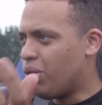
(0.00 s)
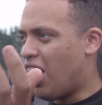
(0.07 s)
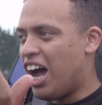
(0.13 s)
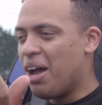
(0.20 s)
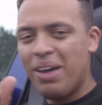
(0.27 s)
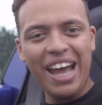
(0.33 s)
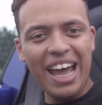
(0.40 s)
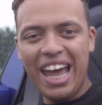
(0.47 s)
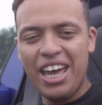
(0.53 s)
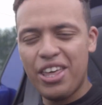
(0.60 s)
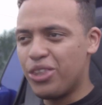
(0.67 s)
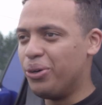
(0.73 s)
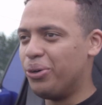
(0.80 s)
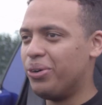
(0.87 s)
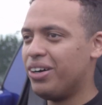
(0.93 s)
I'm at
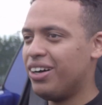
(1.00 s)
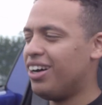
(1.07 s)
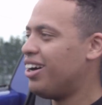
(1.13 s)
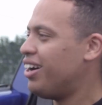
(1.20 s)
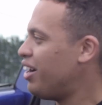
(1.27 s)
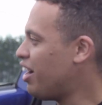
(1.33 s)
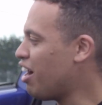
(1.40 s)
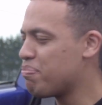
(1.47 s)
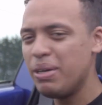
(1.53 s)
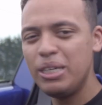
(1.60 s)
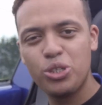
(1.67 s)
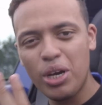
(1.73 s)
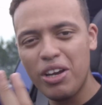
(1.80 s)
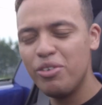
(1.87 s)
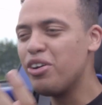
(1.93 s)
Hethel. I've been
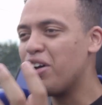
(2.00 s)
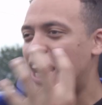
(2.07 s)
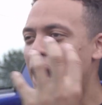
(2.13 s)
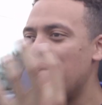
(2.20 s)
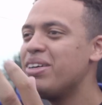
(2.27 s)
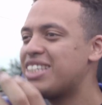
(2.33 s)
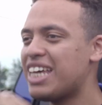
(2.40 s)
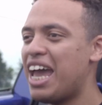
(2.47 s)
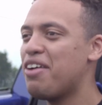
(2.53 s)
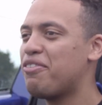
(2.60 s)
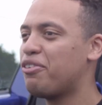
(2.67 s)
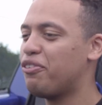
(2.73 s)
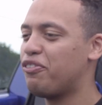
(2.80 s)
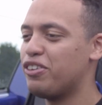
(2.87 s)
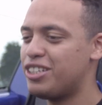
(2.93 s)
dreaming of coming to
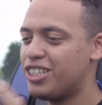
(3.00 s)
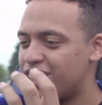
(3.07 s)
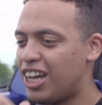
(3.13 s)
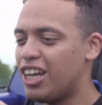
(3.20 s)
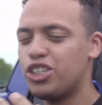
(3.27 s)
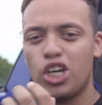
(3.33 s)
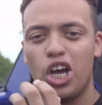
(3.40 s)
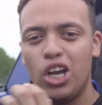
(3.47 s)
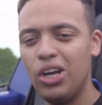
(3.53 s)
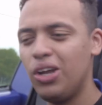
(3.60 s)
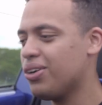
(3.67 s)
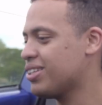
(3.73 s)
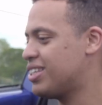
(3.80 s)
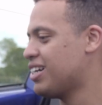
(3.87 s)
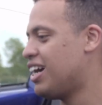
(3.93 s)
Hethel for such a
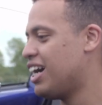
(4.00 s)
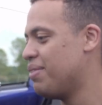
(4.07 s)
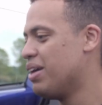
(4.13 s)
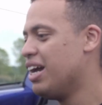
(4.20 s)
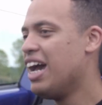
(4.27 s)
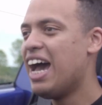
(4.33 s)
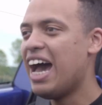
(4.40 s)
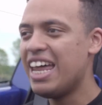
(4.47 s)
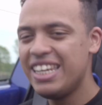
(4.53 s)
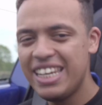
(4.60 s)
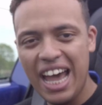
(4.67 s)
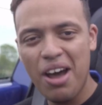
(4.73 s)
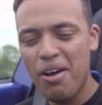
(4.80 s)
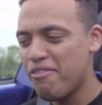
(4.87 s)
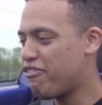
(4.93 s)
long time and
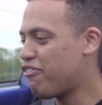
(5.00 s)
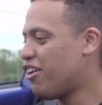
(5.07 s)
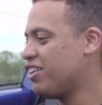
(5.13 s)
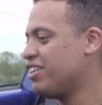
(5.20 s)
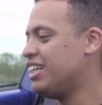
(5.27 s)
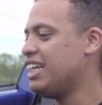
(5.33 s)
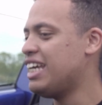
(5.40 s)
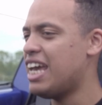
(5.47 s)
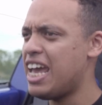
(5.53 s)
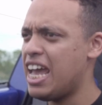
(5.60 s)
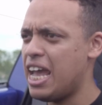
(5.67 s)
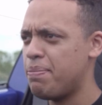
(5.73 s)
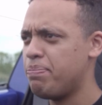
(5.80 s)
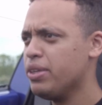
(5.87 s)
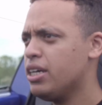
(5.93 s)
now I'm finally
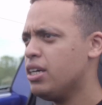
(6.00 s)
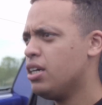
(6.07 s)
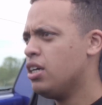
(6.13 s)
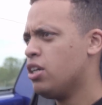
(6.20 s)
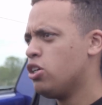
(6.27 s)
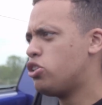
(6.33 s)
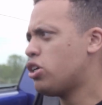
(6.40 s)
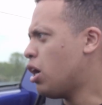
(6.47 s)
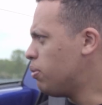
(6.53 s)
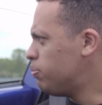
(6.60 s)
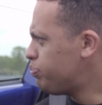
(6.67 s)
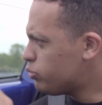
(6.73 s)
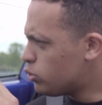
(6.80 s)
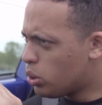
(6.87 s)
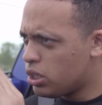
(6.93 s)
here. So,
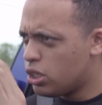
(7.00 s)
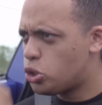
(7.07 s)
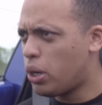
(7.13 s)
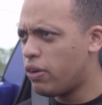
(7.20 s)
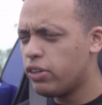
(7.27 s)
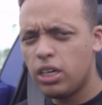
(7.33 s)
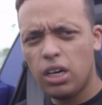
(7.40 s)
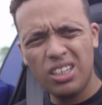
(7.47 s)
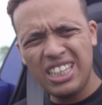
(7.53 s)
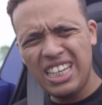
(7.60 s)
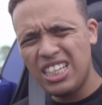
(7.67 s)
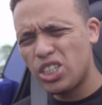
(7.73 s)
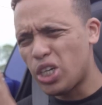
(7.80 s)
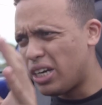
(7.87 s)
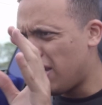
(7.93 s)
we're going to drive the car neat
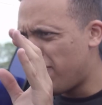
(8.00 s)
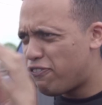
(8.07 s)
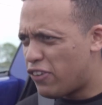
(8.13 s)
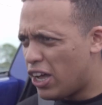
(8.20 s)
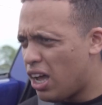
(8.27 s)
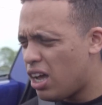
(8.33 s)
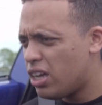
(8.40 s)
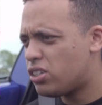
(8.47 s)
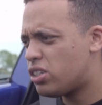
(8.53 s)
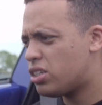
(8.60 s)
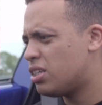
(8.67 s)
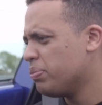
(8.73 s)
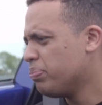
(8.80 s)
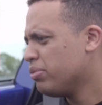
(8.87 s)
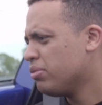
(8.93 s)
and tidy first.